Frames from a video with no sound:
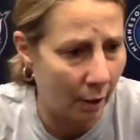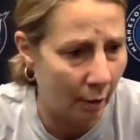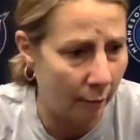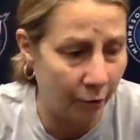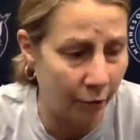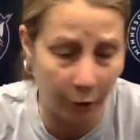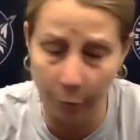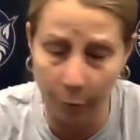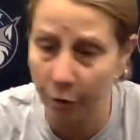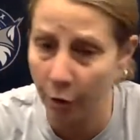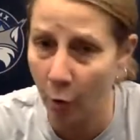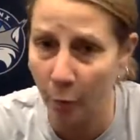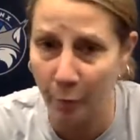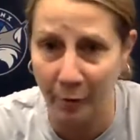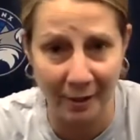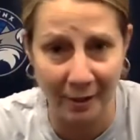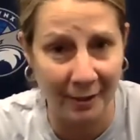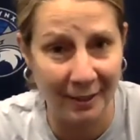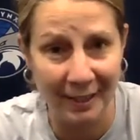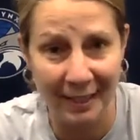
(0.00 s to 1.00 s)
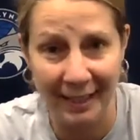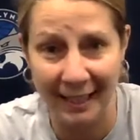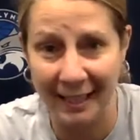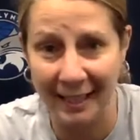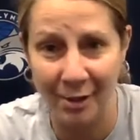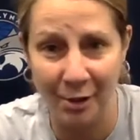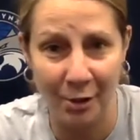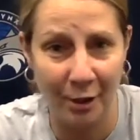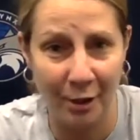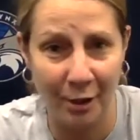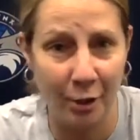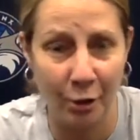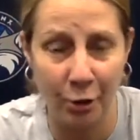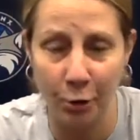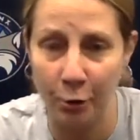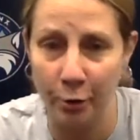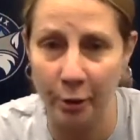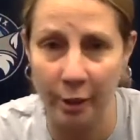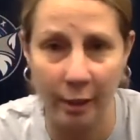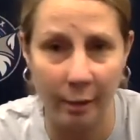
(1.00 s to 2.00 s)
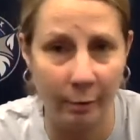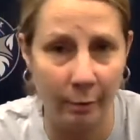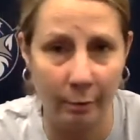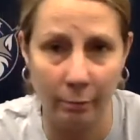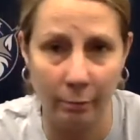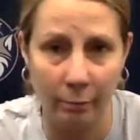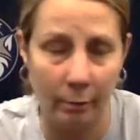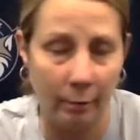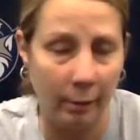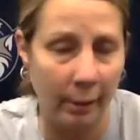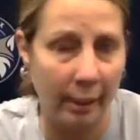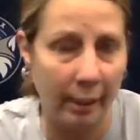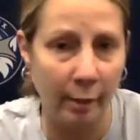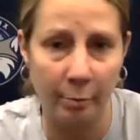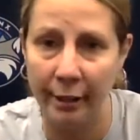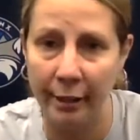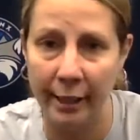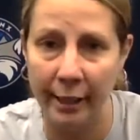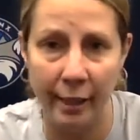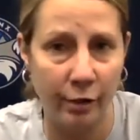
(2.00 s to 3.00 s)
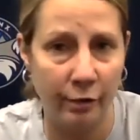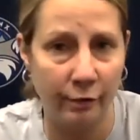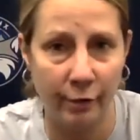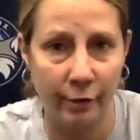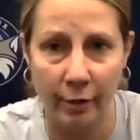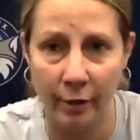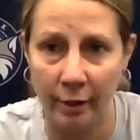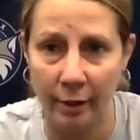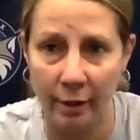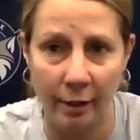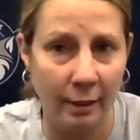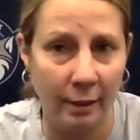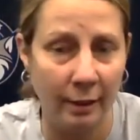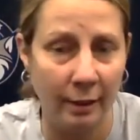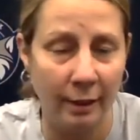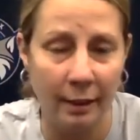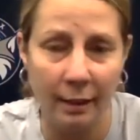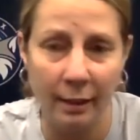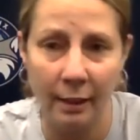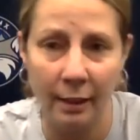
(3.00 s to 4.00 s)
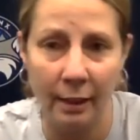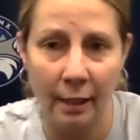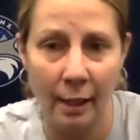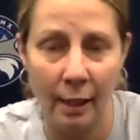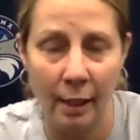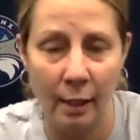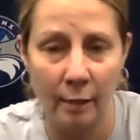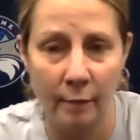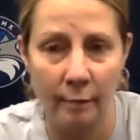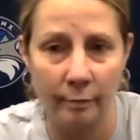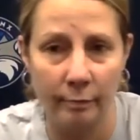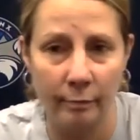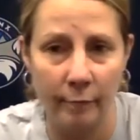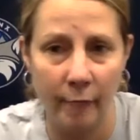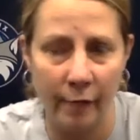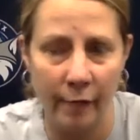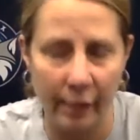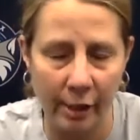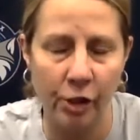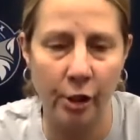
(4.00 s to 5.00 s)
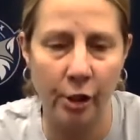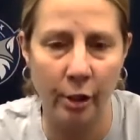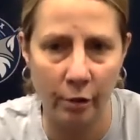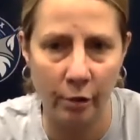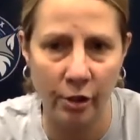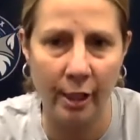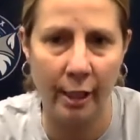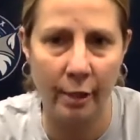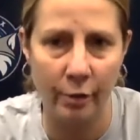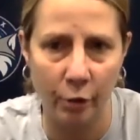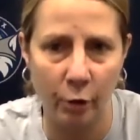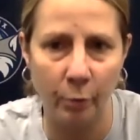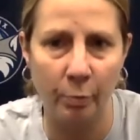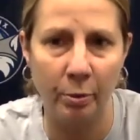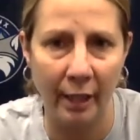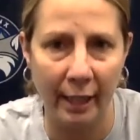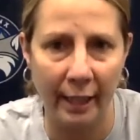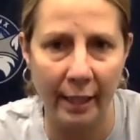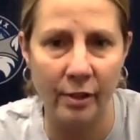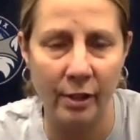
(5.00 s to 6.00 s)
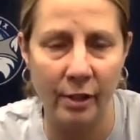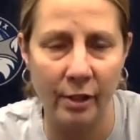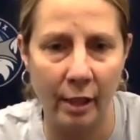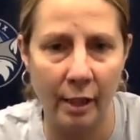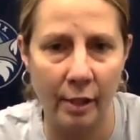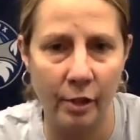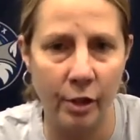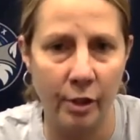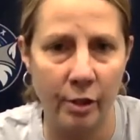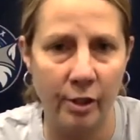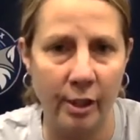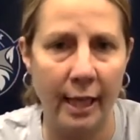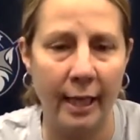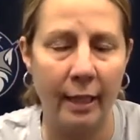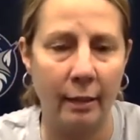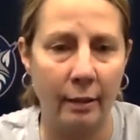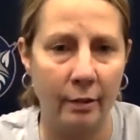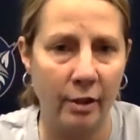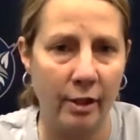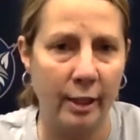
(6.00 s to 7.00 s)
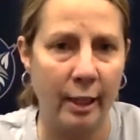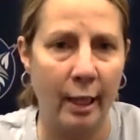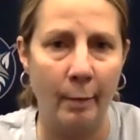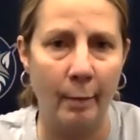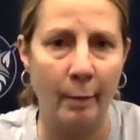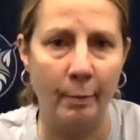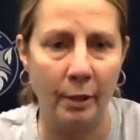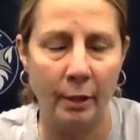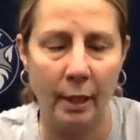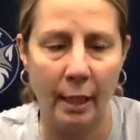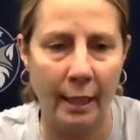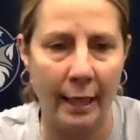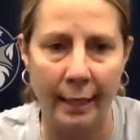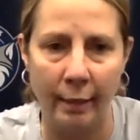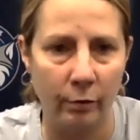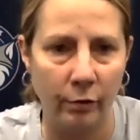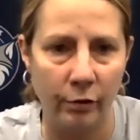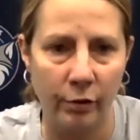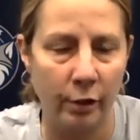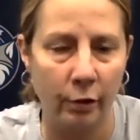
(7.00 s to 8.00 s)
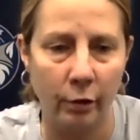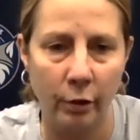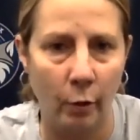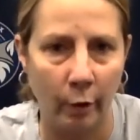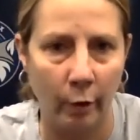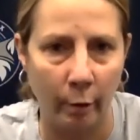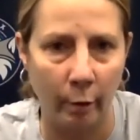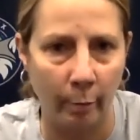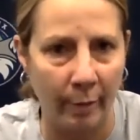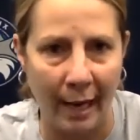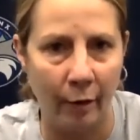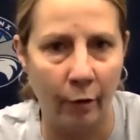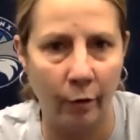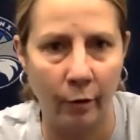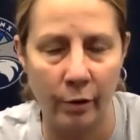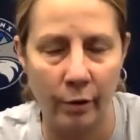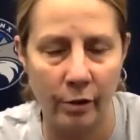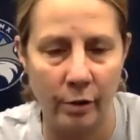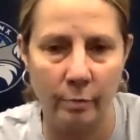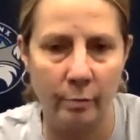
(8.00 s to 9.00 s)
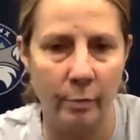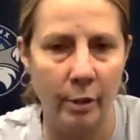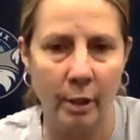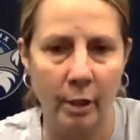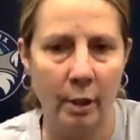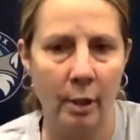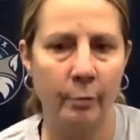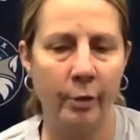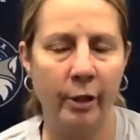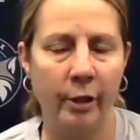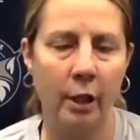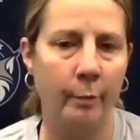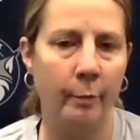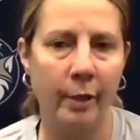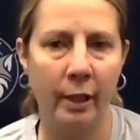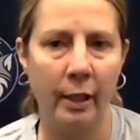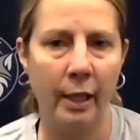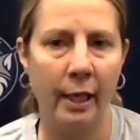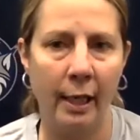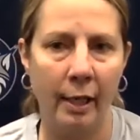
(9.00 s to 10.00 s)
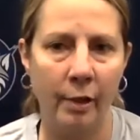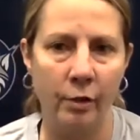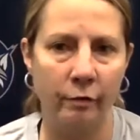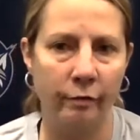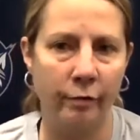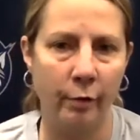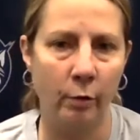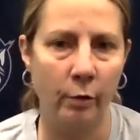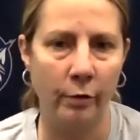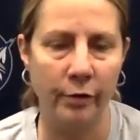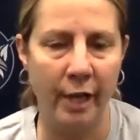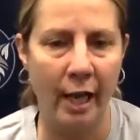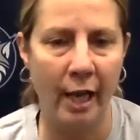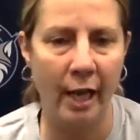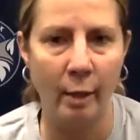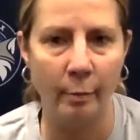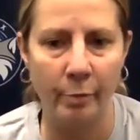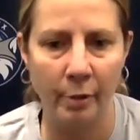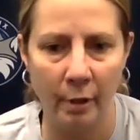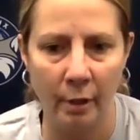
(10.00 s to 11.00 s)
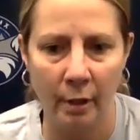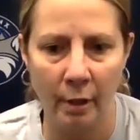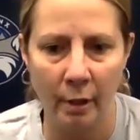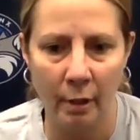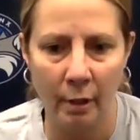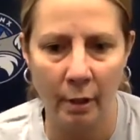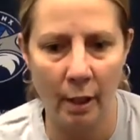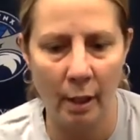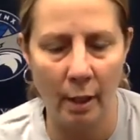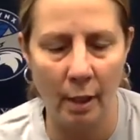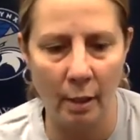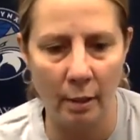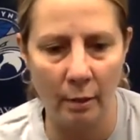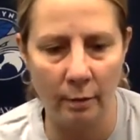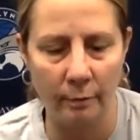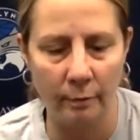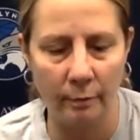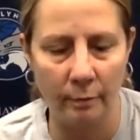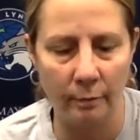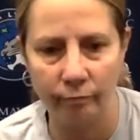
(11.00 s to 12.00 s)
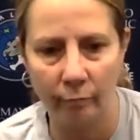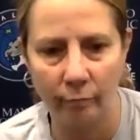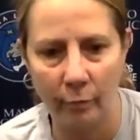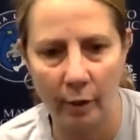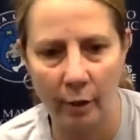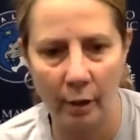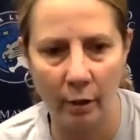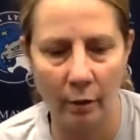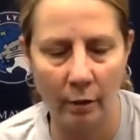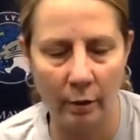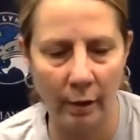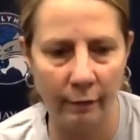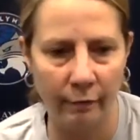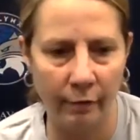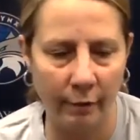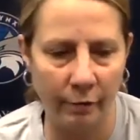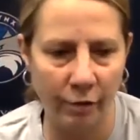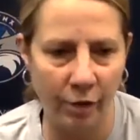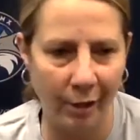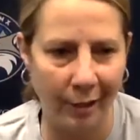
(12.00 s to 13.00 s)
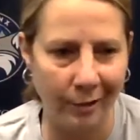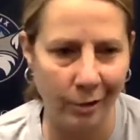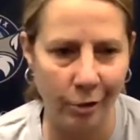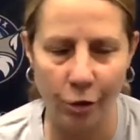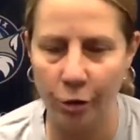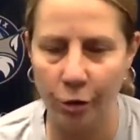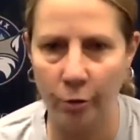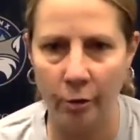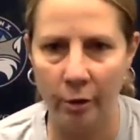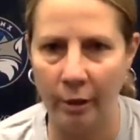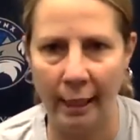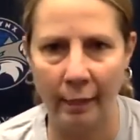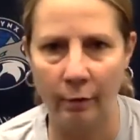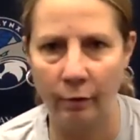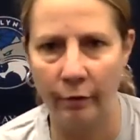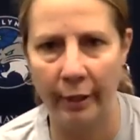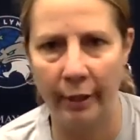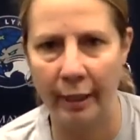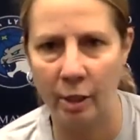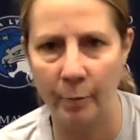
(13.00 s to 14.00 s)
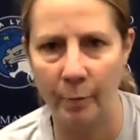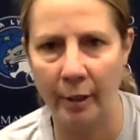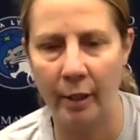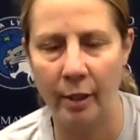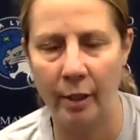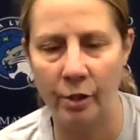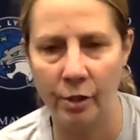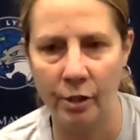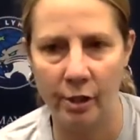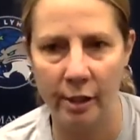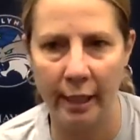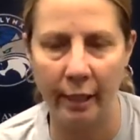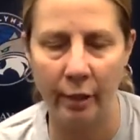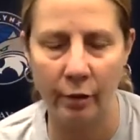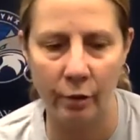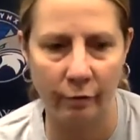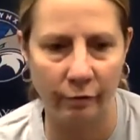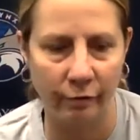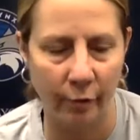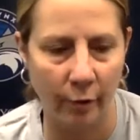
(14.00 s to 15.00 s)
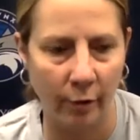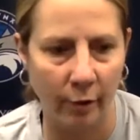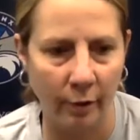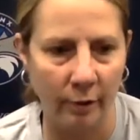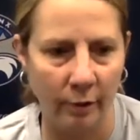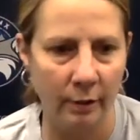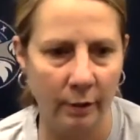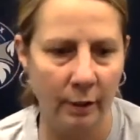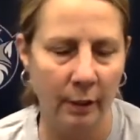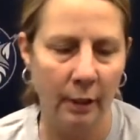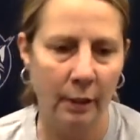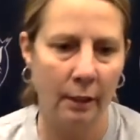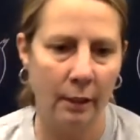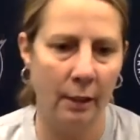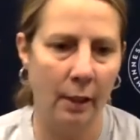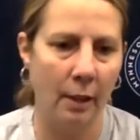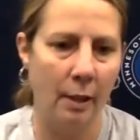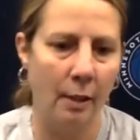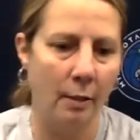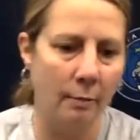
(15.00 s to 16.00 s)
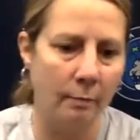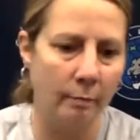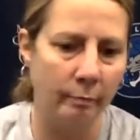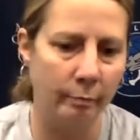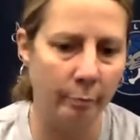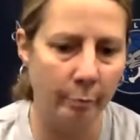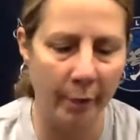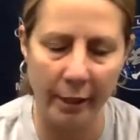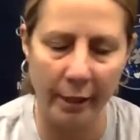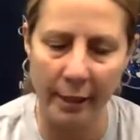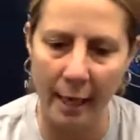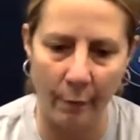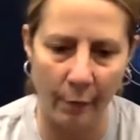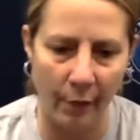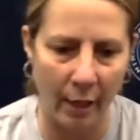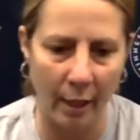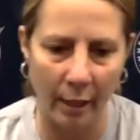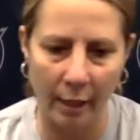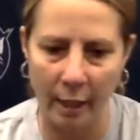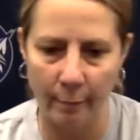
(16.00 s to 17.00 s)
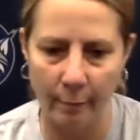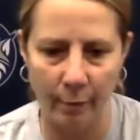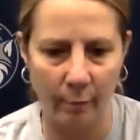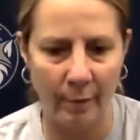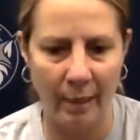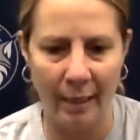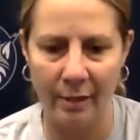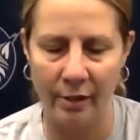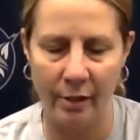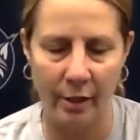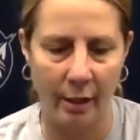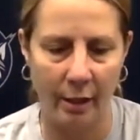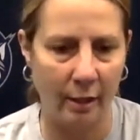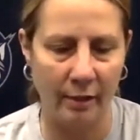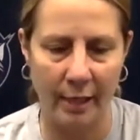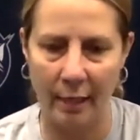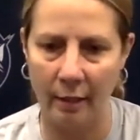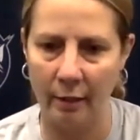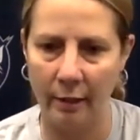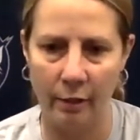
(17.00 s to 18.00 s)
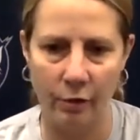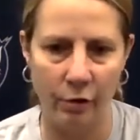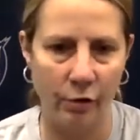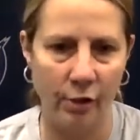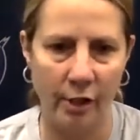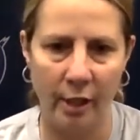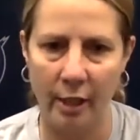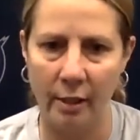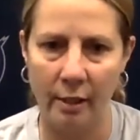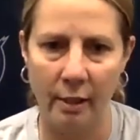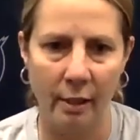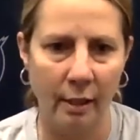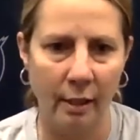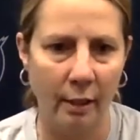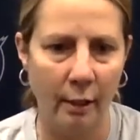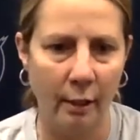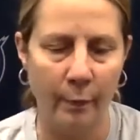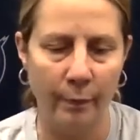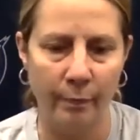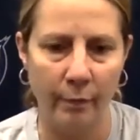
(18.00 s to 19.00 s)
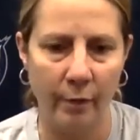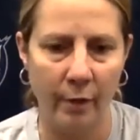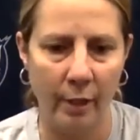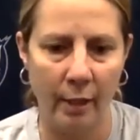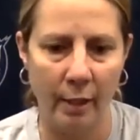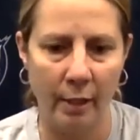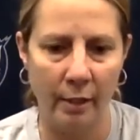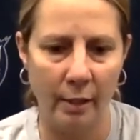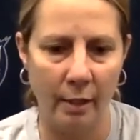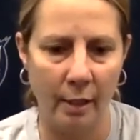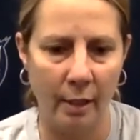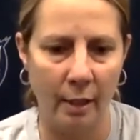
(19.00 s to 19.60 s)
She was open and she's going to shoot it. We're running plays for her. I think she understands her place. I think she's taken a step and I don't see her going backwards and becoming a deferral type. You know, if she doesn't shoot it, I don't think it's because she's thinking deferral. But yeah, we got to keep her mindset exactly as you said, that,